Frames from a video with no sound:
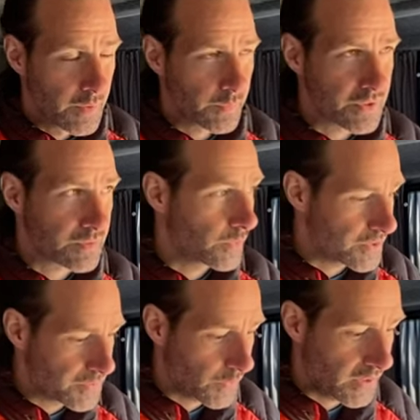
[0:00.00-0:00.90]
prism,
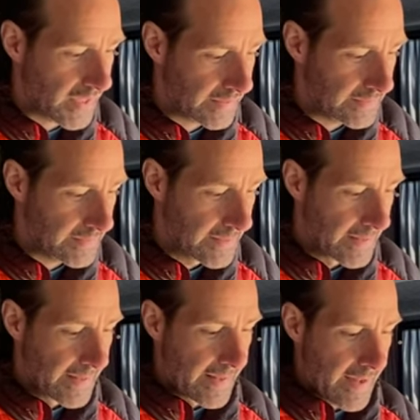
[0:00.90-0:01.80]
which is pretty handy.
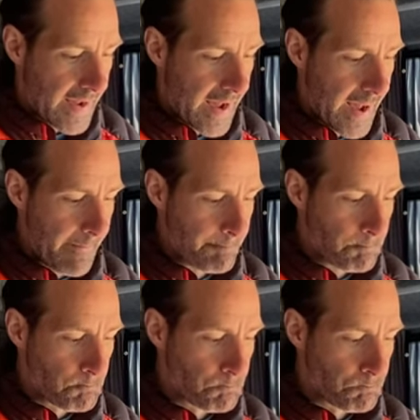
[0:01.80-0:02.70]

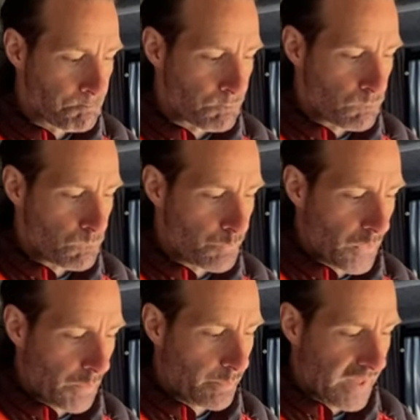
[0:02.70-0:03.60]

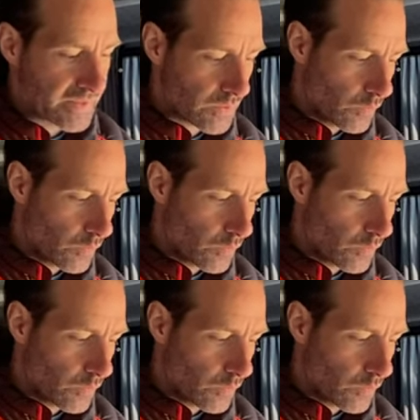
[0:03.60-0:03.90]
But